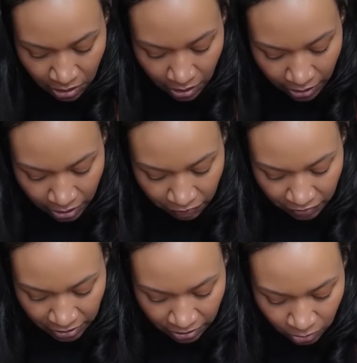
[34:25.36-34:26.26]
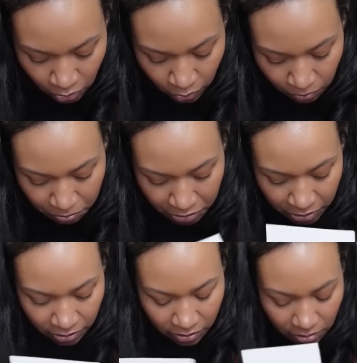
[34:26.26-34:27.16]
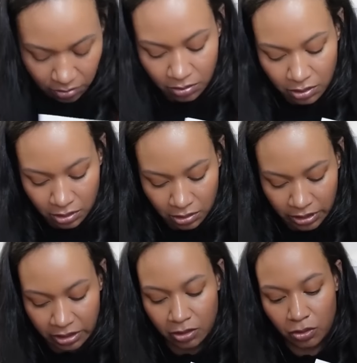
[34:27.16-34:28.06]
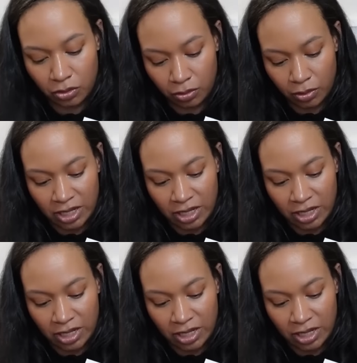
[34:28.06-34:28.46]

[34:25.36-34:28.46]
I have yet to put or like go through.